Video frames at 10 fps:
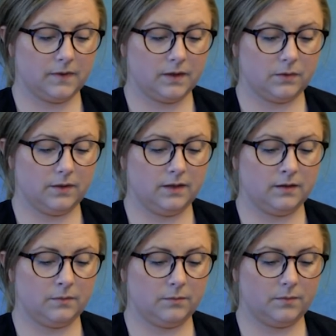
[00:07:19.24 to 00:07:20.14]
So
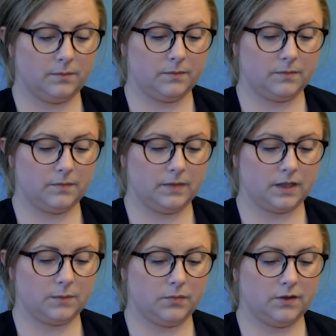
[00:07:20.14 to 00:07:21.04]
it's
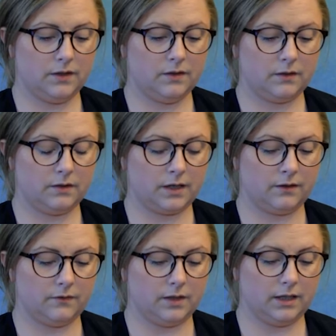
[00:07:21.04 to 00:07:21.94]
exported
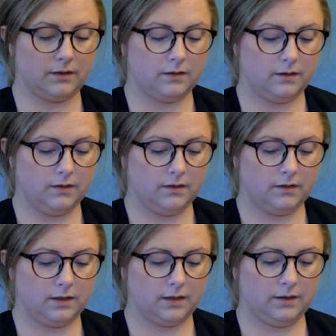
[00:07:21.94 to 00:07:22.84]
successfully.
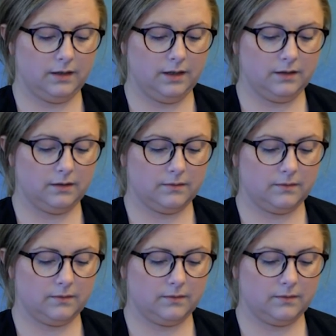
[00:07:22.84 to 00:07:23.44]
Like that.